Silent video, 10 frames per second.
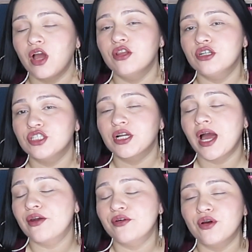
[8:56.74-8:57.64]
I
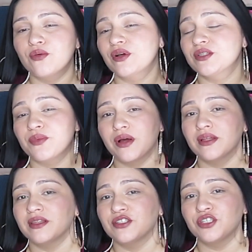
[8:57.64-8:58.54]
don't know. It's
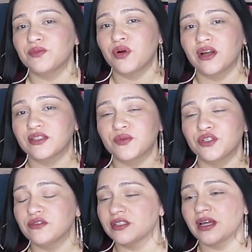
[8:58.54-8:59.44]
probably the cheap products we're
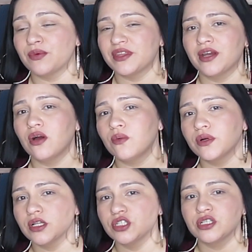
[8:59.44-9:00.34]
using that we think, oh,
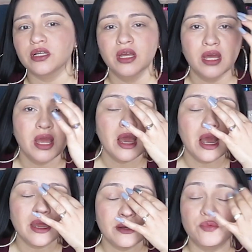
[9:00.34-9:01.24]
we're allergic,
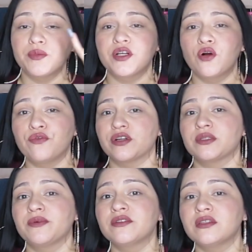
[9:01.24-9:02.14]
and we're being
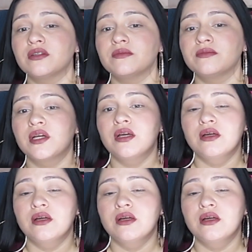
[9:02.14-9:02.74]
overexposed to them.